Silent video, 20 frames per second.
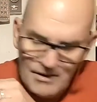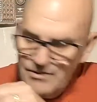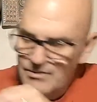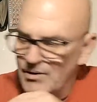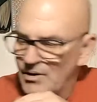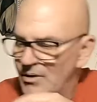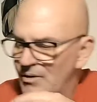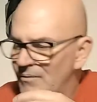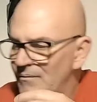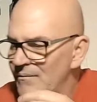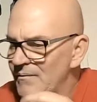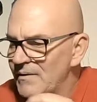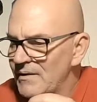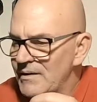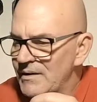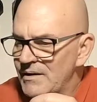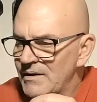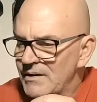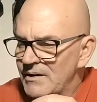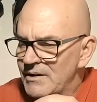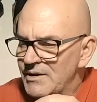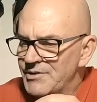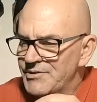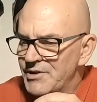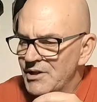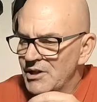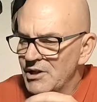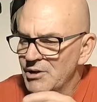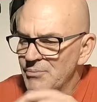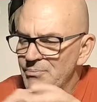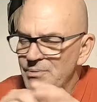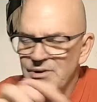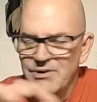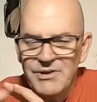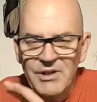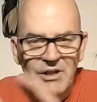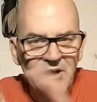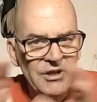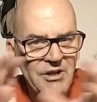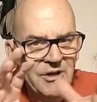So just a
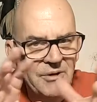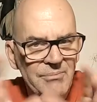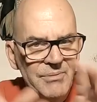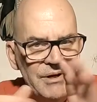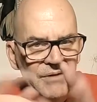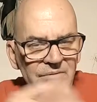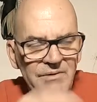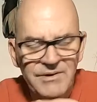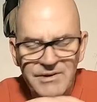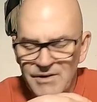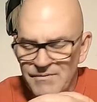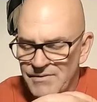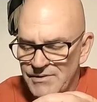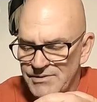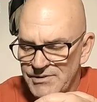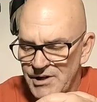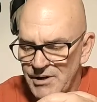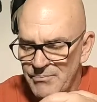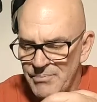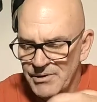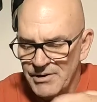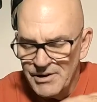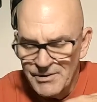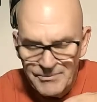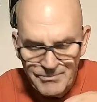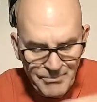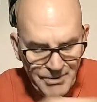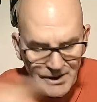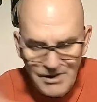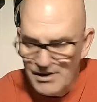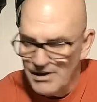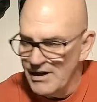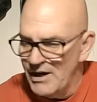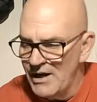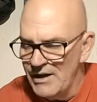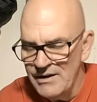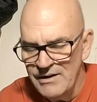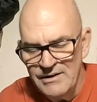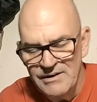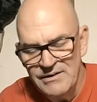little bit of a difference there. Bigger
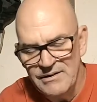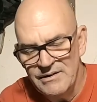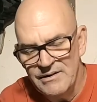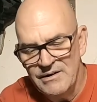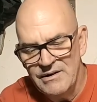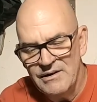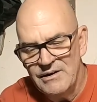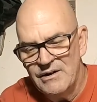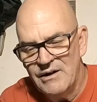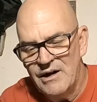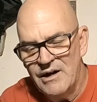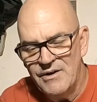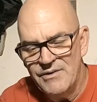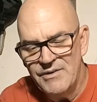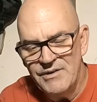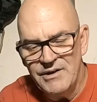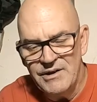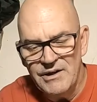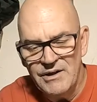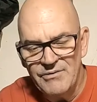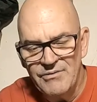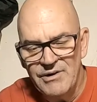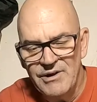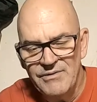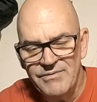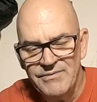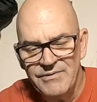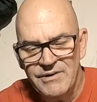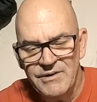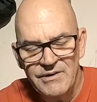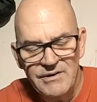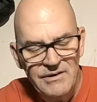cut on the Rift,